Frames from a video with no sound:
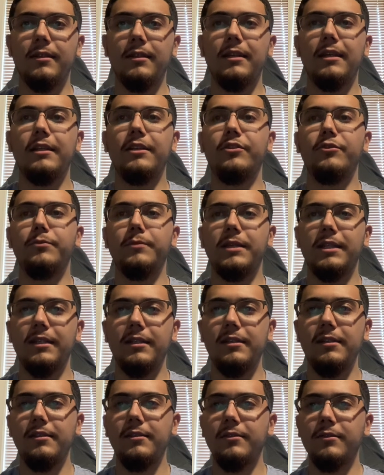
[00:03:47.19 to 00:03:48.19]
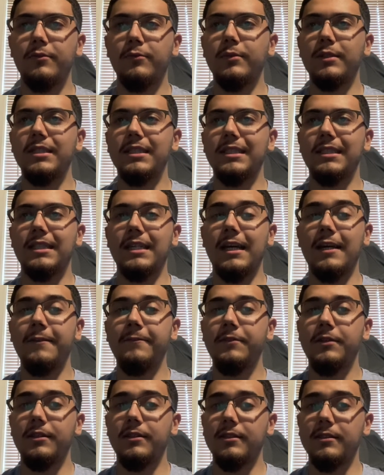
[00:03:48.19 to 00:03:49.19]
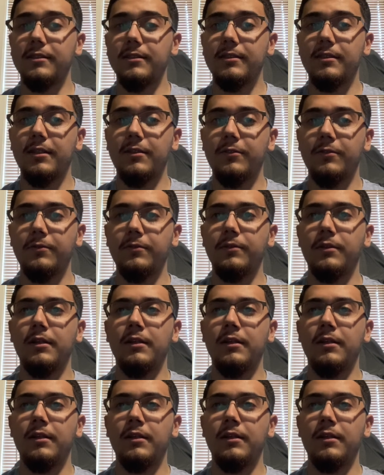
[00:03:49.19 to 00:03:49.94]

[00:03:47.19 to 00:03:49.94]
and humidity, which is heavy in itself,